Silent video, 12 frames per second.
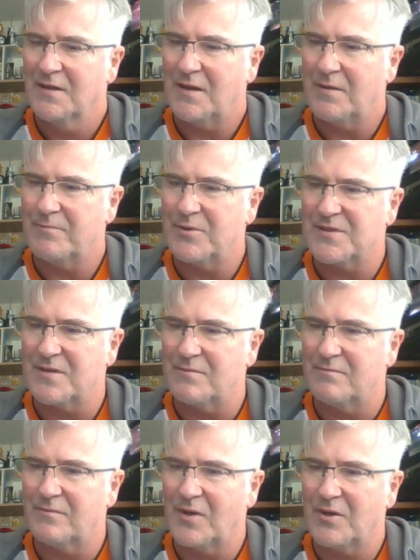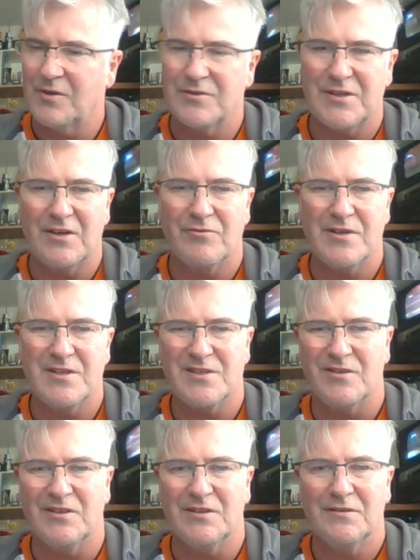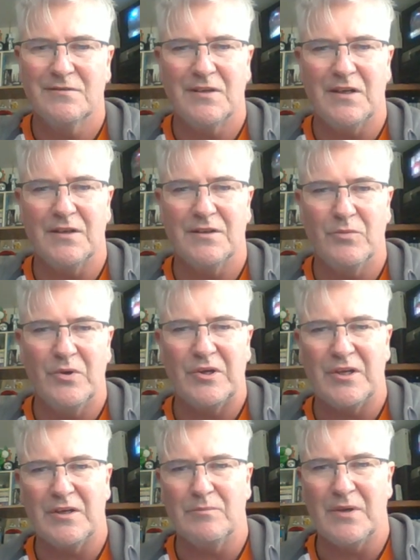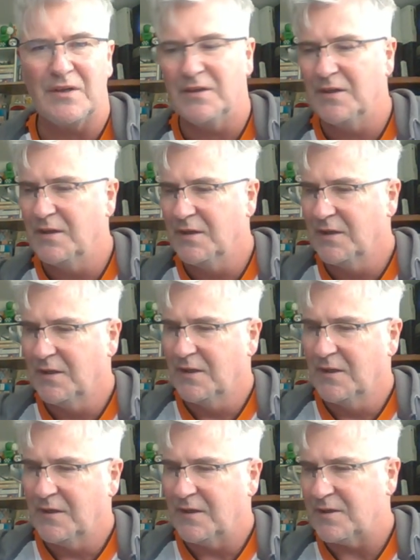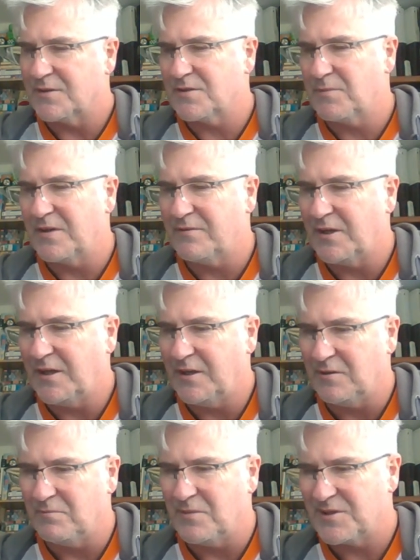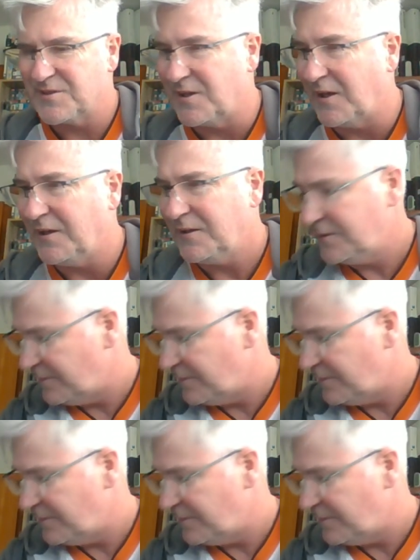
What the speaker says: and put some contact grease on it and get it working, but it's a bit of a hit and miss now.